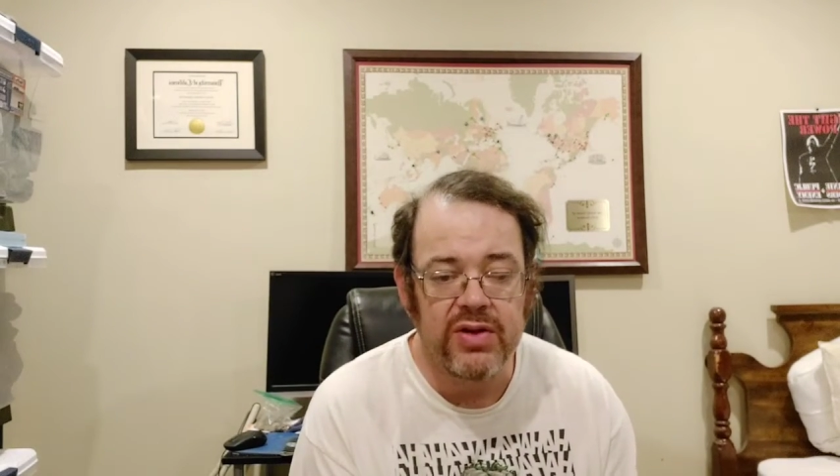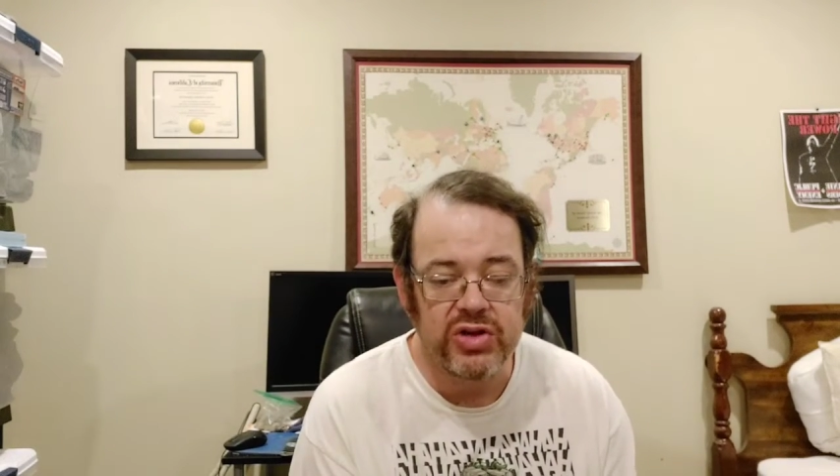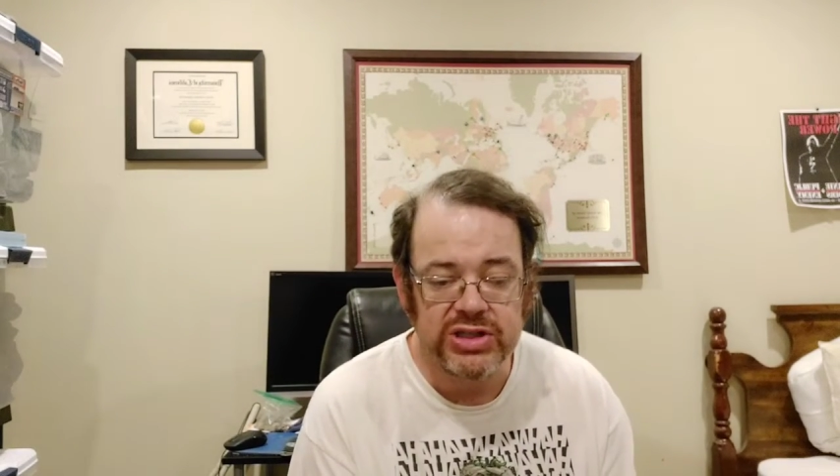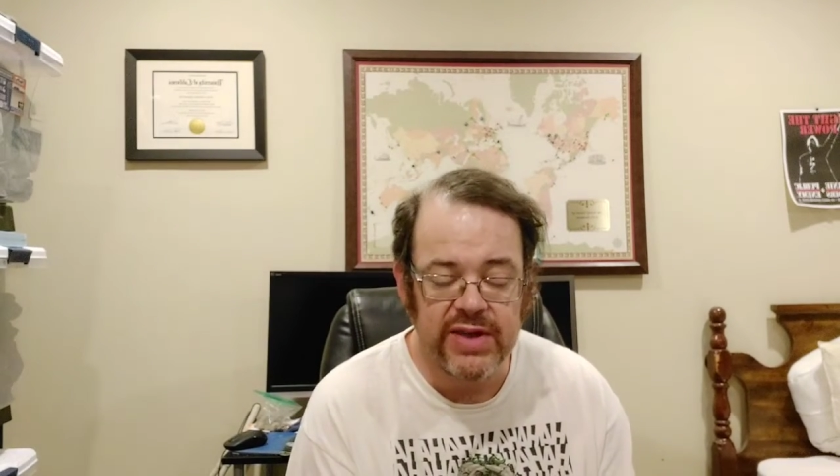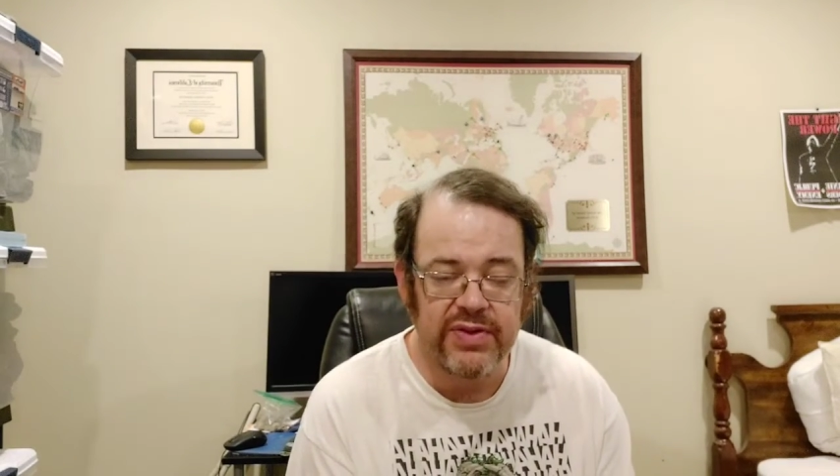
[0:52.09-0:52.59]

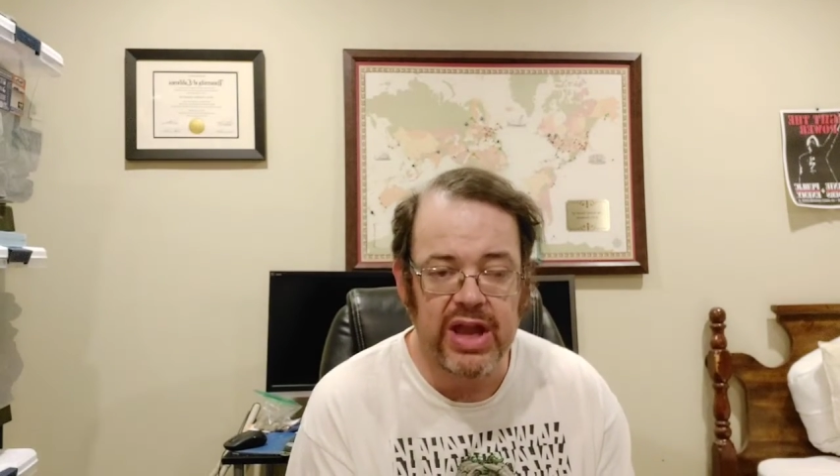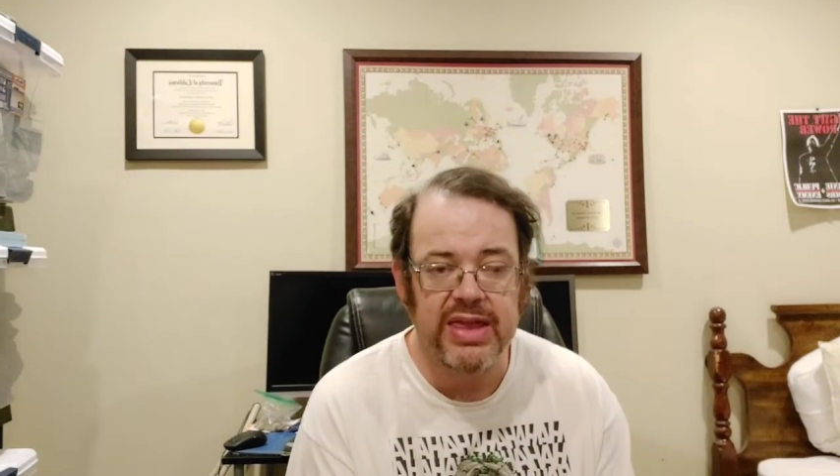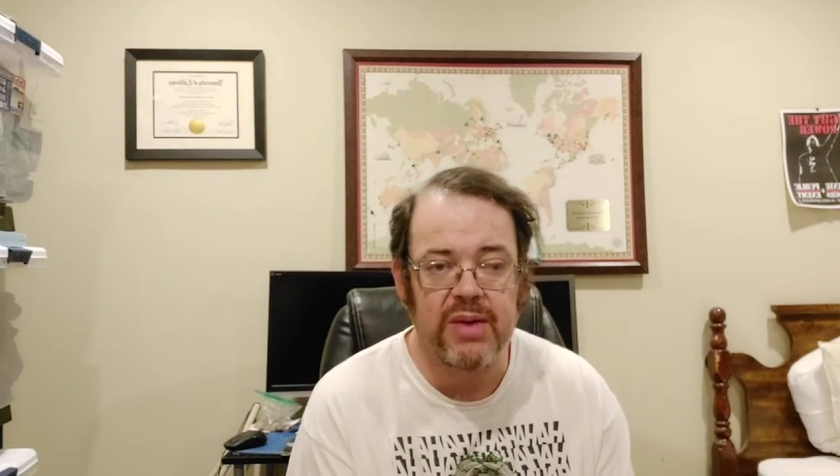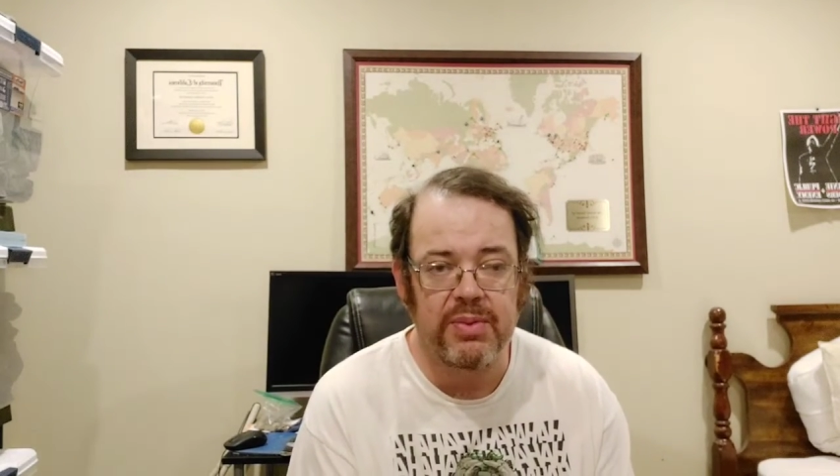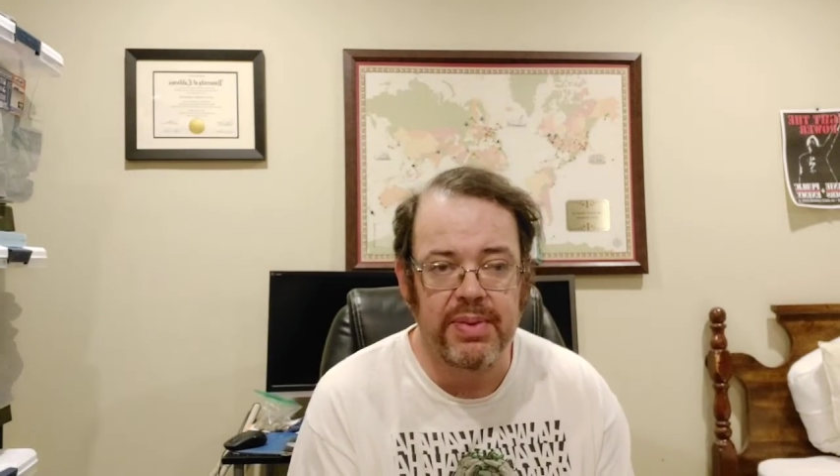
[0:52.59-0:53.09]
So she's definitely
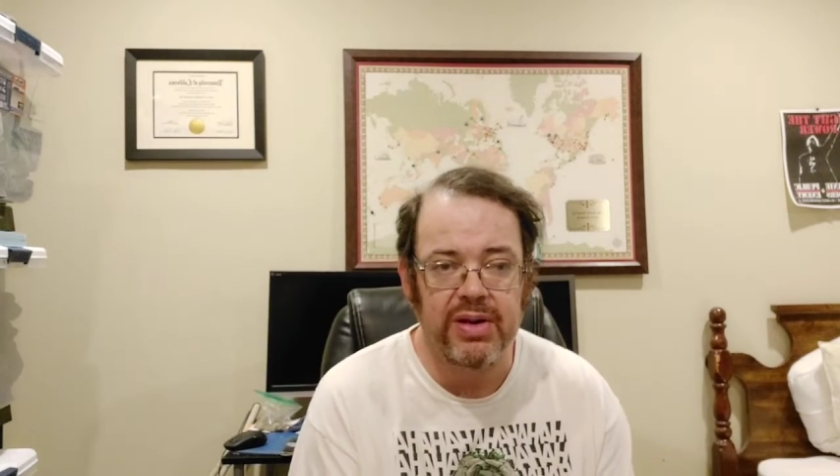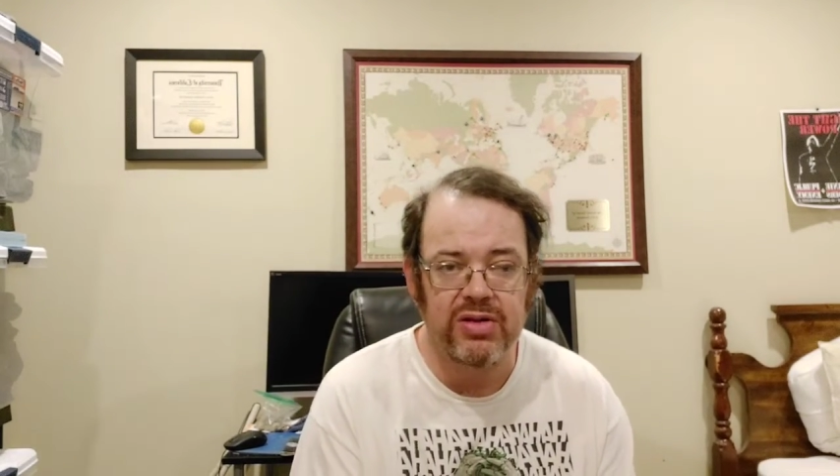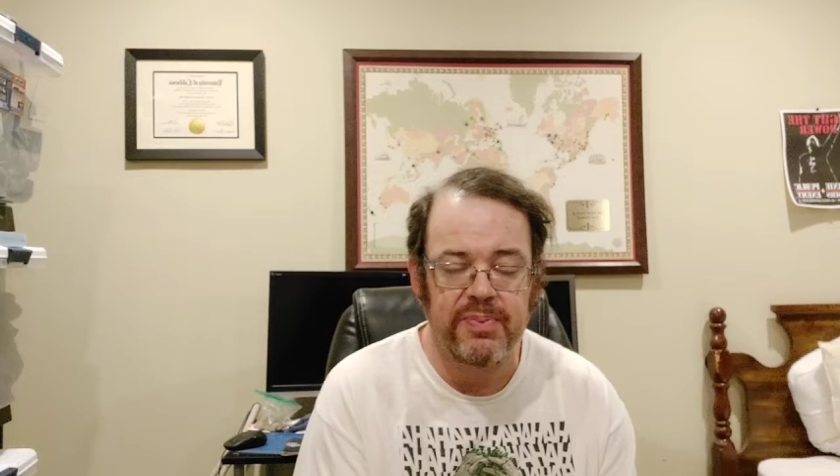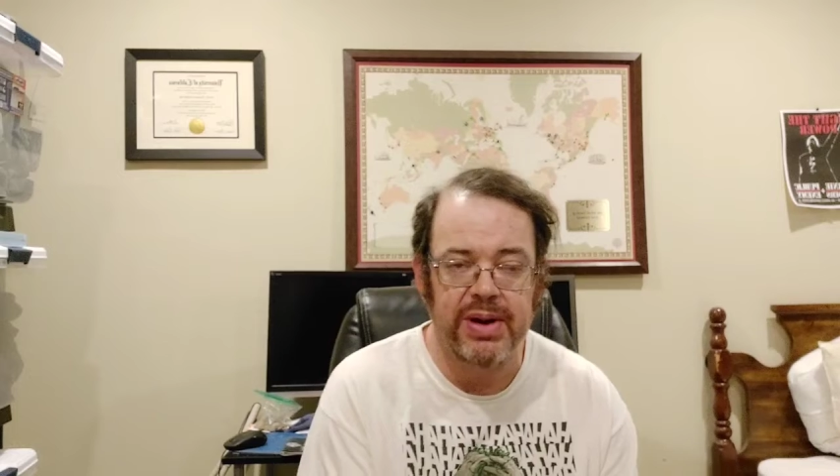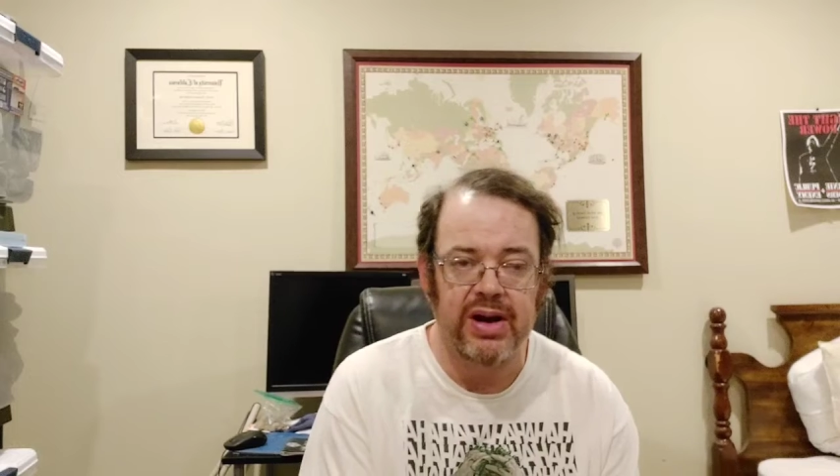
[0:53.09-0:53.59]
got that
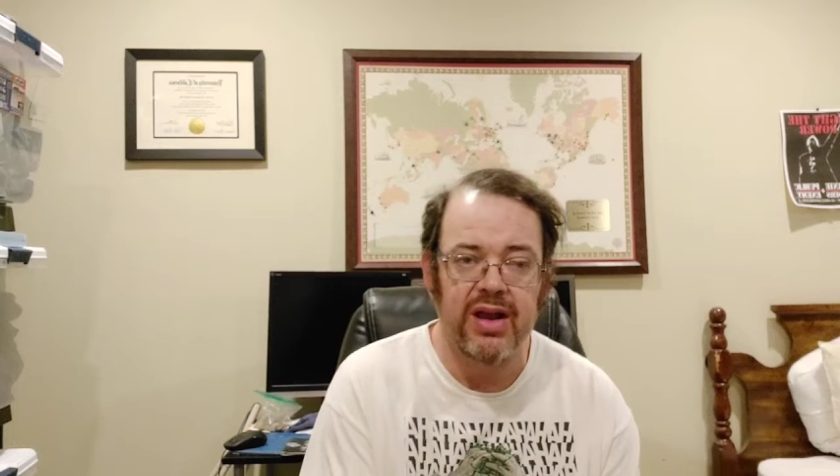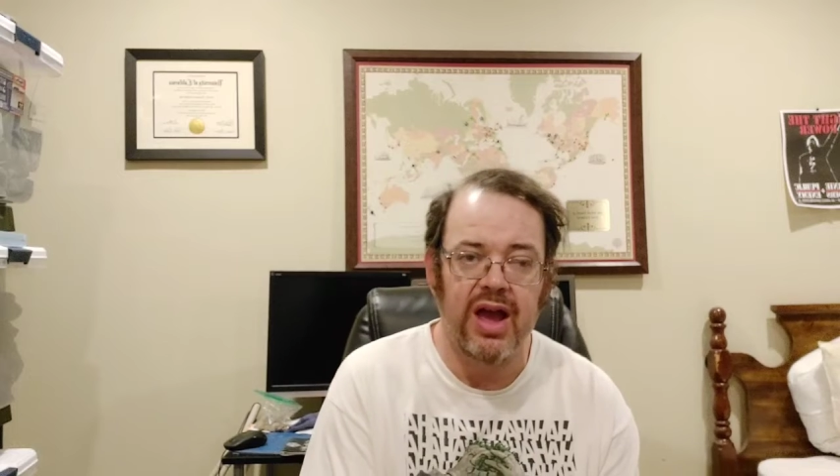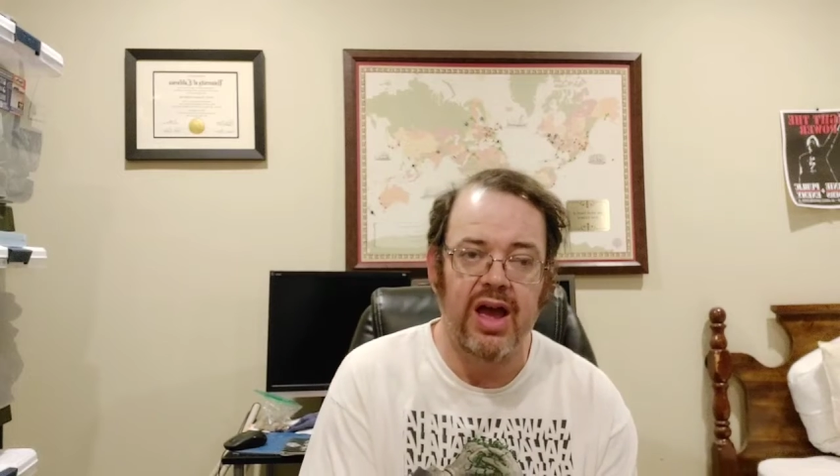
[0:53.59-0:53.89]
rebellious spirit.